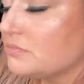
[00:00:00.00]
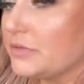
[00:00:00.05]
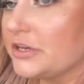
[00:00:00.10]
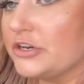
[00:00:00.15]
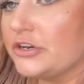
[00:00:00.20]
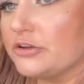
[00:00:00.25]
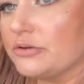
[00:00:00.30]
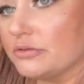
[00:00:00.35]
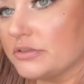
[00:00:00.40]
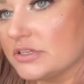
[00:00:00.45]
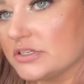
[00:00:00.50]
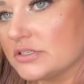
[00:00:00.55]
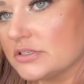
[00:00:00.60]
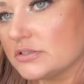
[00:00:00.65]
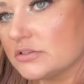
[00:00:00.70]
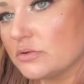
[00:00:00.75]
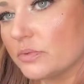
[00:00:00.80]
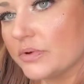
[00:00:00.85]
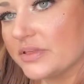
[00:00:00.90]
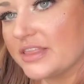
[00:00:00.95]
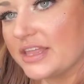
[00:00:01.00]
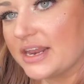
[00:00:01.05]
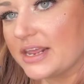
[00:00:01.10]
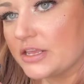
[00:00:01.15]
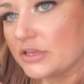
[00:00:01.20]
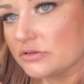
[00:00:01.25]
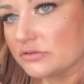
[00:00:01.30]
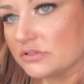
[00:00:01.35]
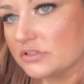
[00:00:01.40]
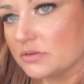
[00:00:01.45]
nude. This is the one that I
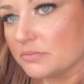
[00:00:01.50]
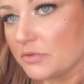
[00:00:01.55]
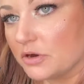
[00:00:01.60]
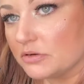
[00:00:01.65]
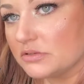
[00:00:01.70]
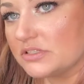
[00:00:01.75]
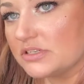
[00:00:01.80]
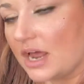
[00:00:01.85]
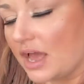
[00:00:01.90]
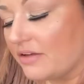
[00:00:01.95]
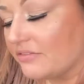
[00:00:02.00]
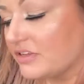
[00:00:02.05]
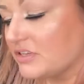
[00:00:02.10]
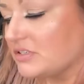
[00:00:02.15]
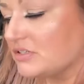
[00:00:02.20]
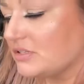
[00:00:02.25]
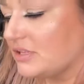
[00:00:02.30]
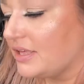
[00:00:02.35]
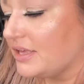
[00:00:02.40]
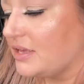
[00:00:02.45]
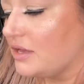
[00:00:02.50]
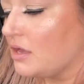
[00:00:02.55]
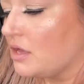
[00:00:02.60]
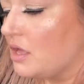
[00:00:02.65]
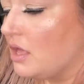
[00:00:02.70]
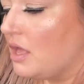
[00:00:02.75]
use the most, obviously.